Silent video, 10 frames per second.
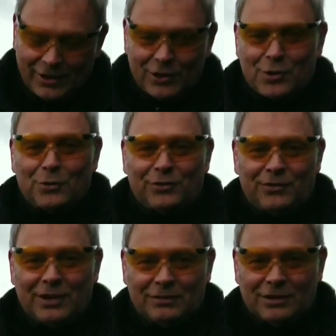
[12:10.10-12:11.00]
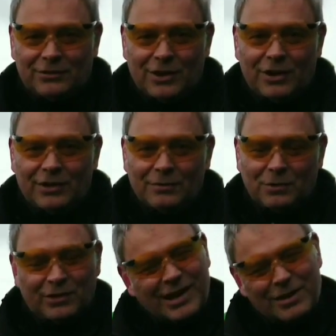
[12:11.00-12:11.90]
another course of the start,
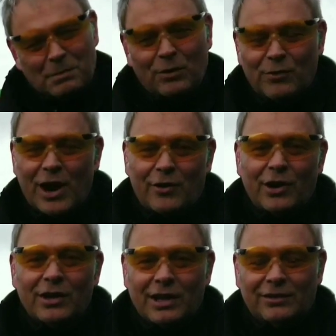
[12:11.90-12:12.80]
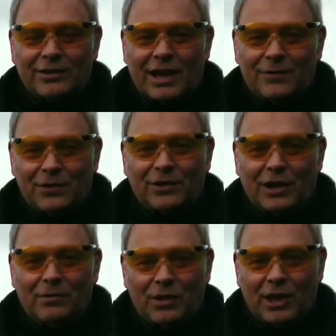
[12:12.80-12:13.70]
which is getting a bit rarer, is to have the
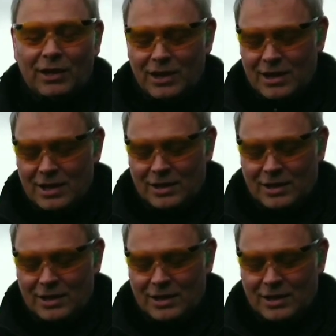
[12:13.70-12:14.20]
same thing.